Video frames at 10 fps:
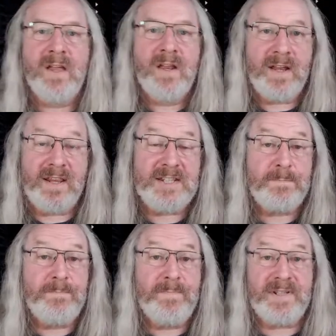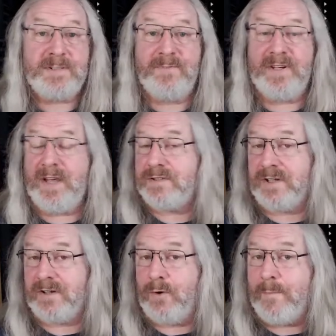Now these videos are
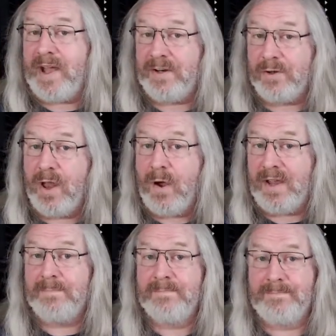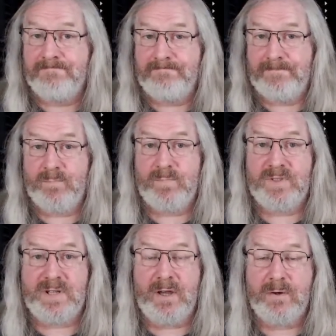going to remain online,
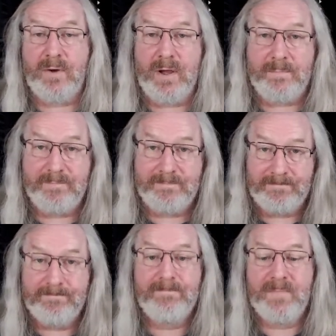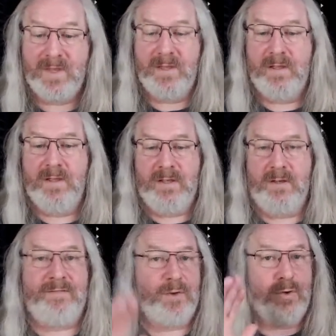so you
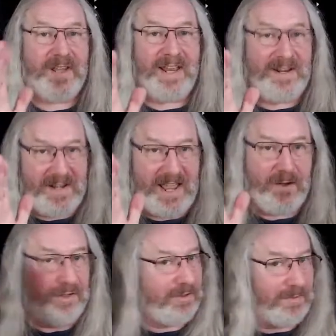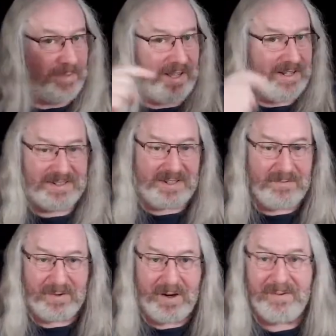haven't got to get it now. You can play this
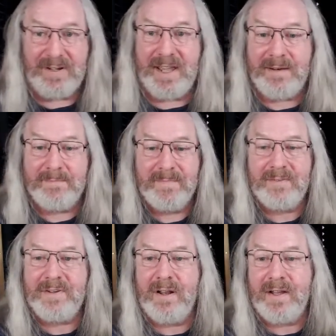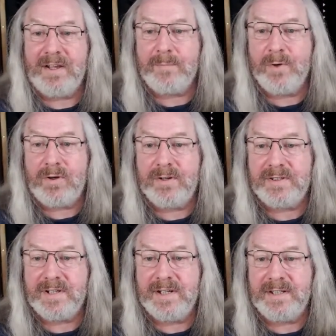over and over again if you like. I'm not going to
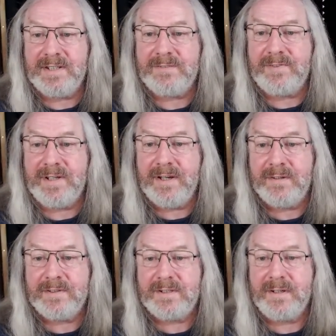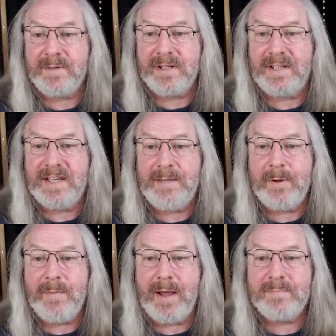delete these videos. I'm going to keep
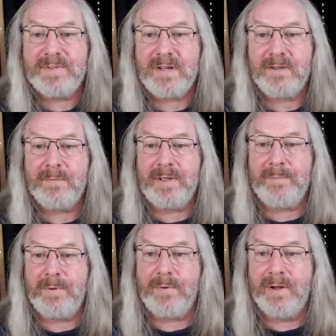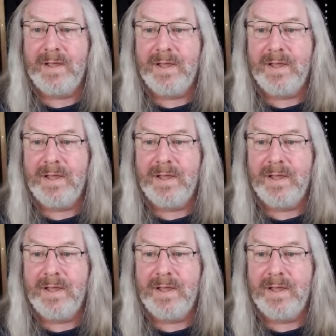them up so that people...